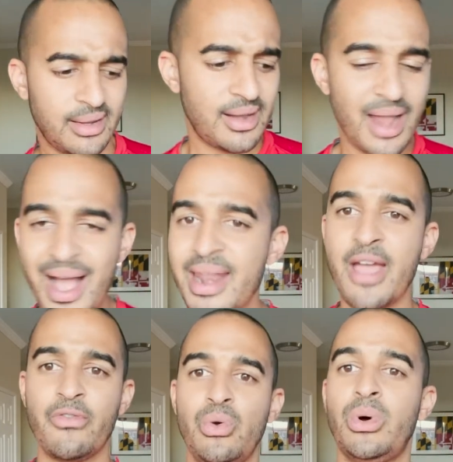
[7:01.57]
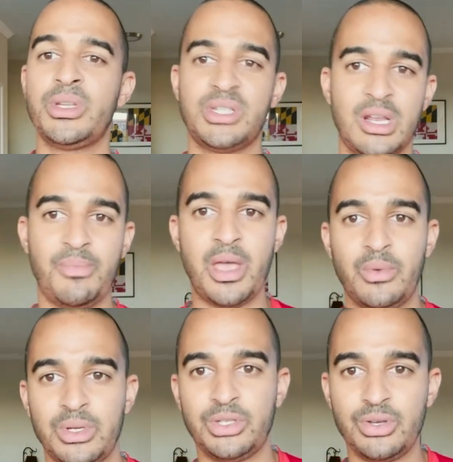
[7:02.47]
not everyone is gonna be
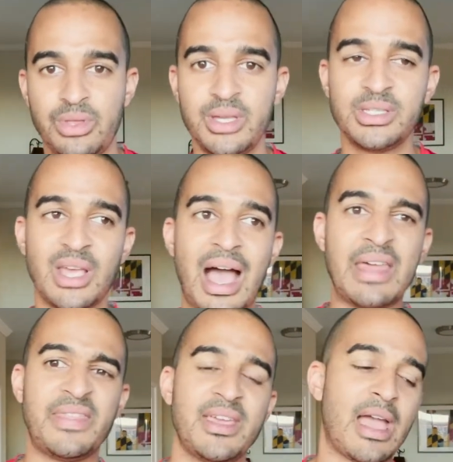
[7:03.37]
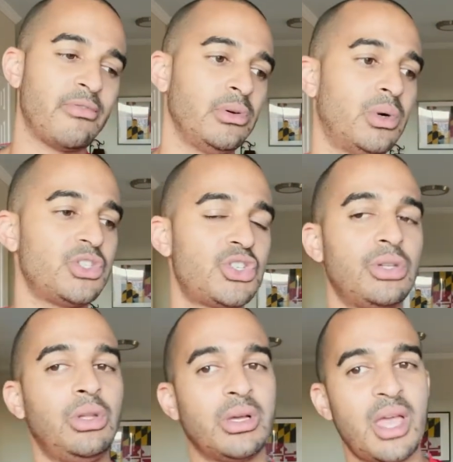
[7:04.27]
able to do this. I think everyone
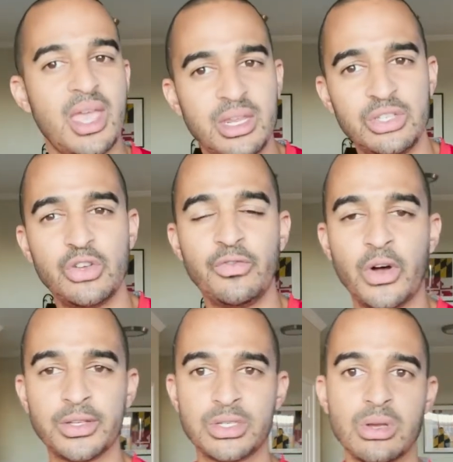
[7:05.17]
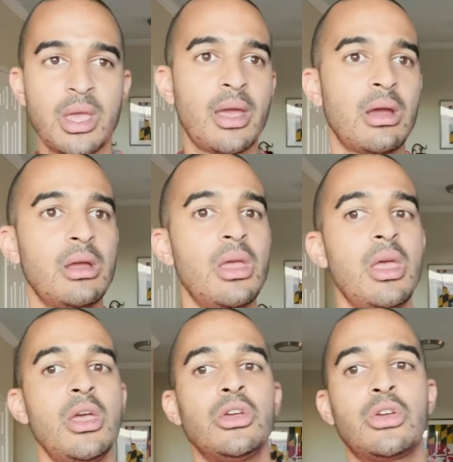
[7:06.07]
should look into foster care,
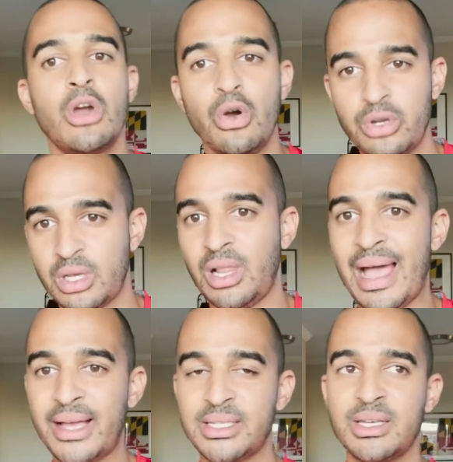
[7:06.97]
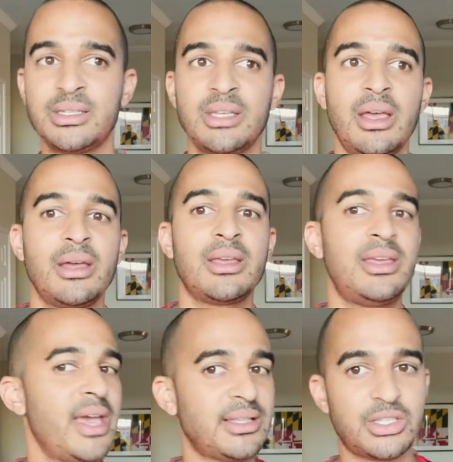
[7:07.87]
go to classes,
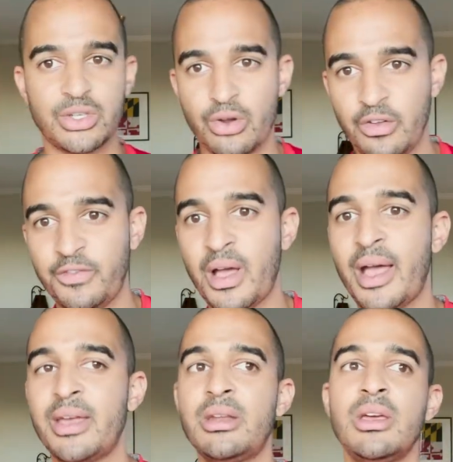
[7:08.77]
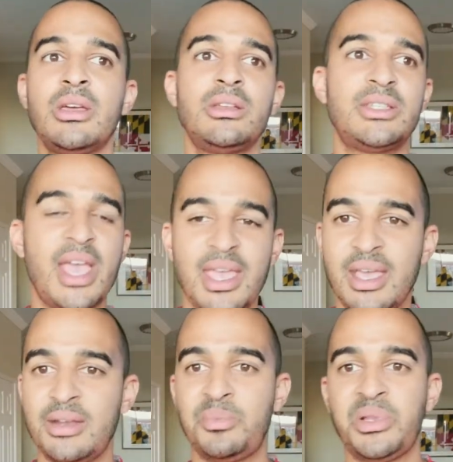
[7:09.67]
get certified, take
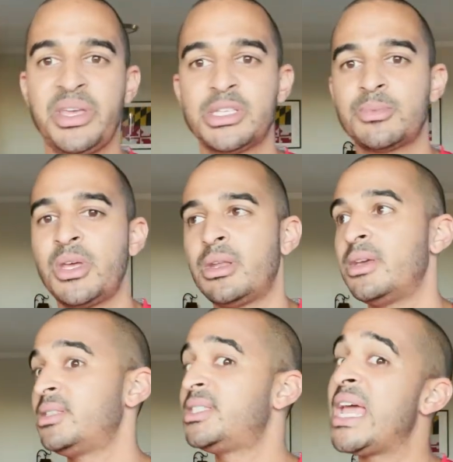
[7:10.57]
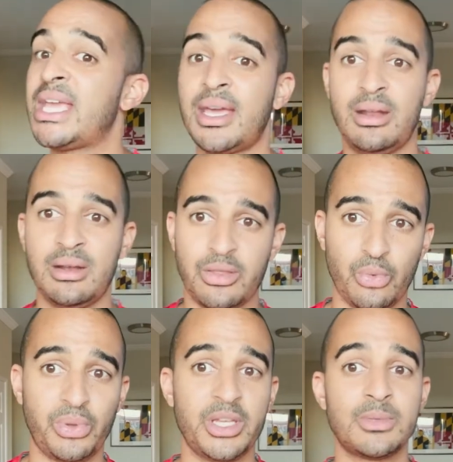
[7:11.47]
in a placement, take in another
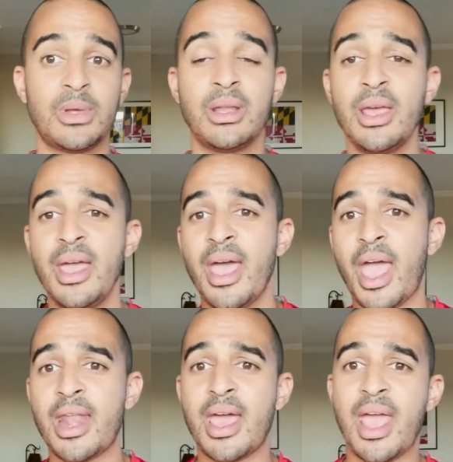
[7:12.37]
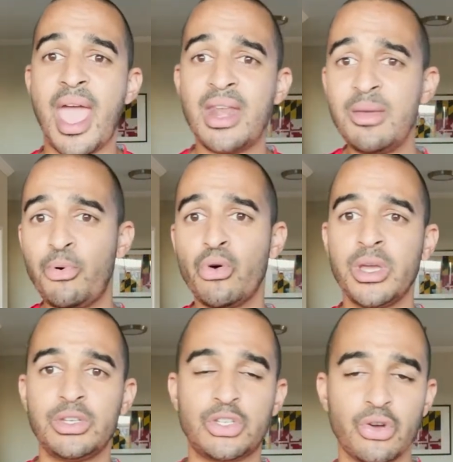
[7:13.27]
placement. And at any
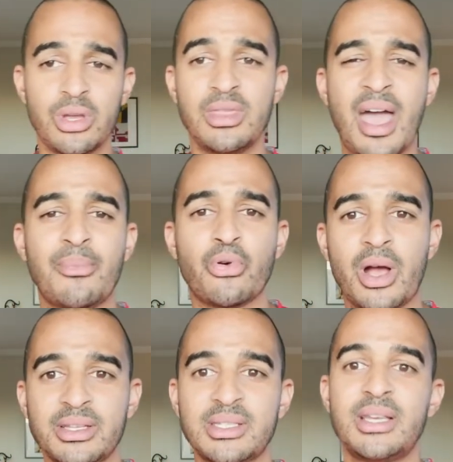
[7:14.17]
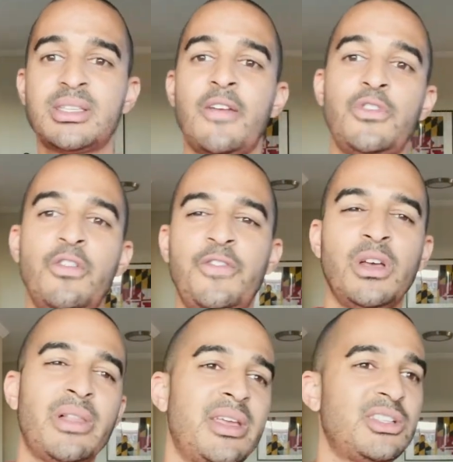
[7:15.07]
point during that process, if you
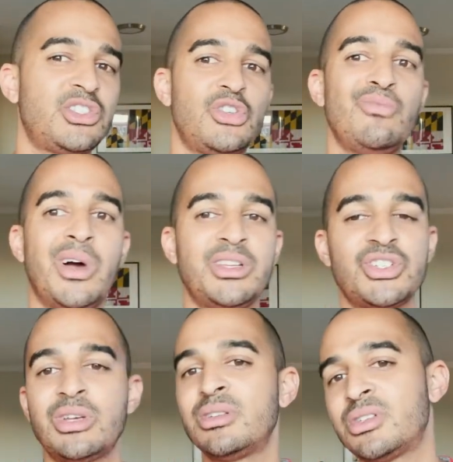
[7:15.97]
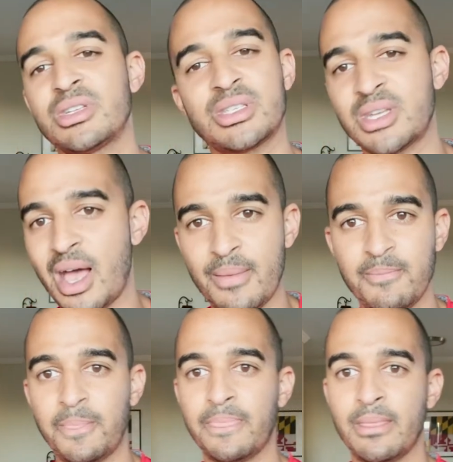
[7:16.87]
feel like it's too much, just stop.
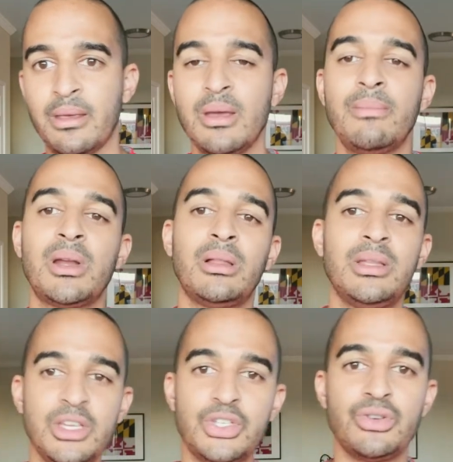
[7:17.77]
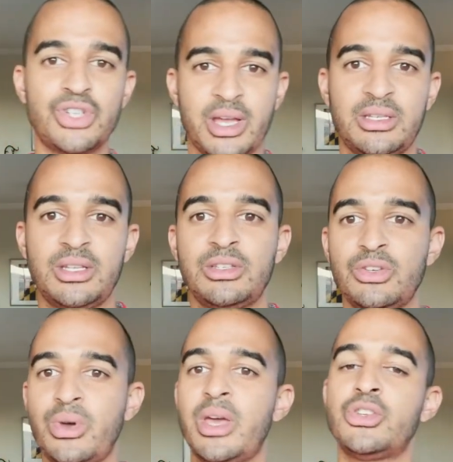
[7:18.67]
But at least you checked
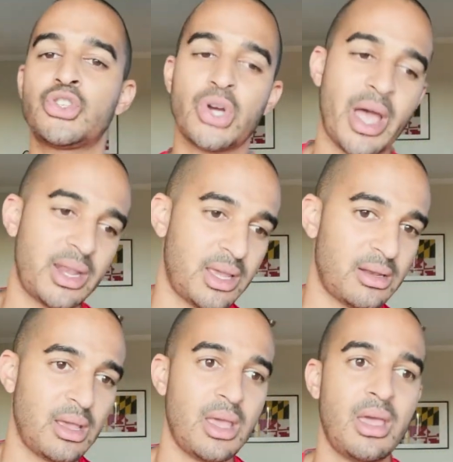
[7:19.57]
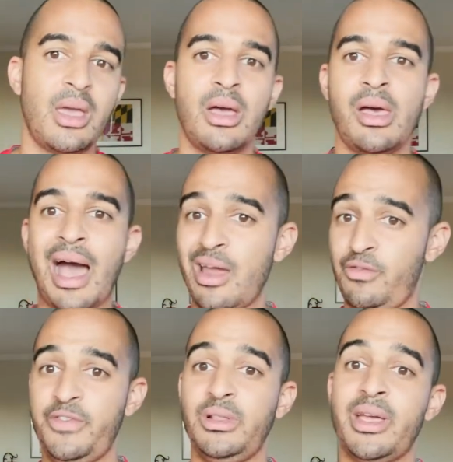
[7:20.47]
into it and tried it. I
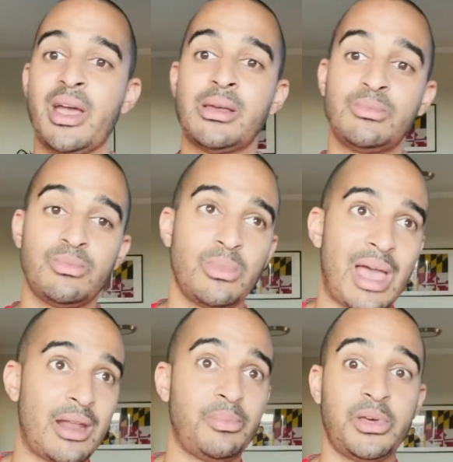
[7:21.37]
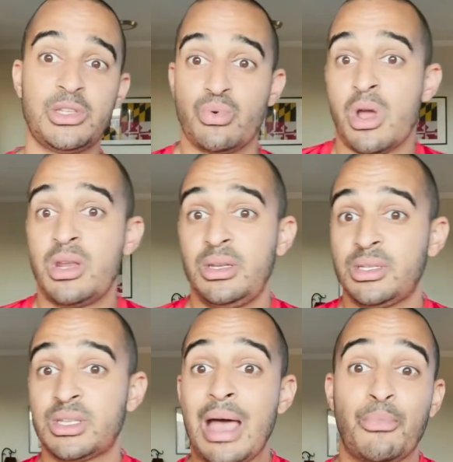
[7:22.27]
don't feel like I'm at a place where I need to
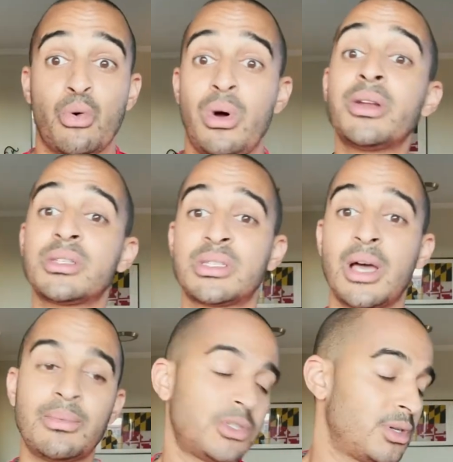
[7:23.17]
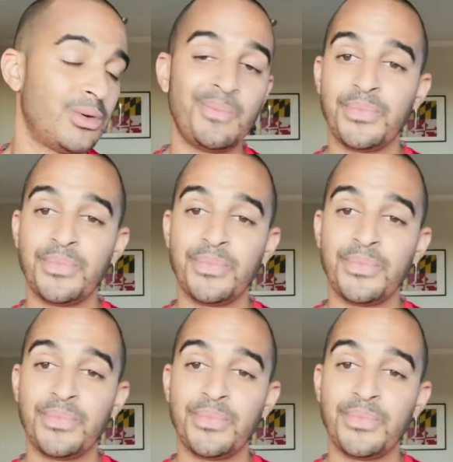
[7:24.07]
stop or want to stop. So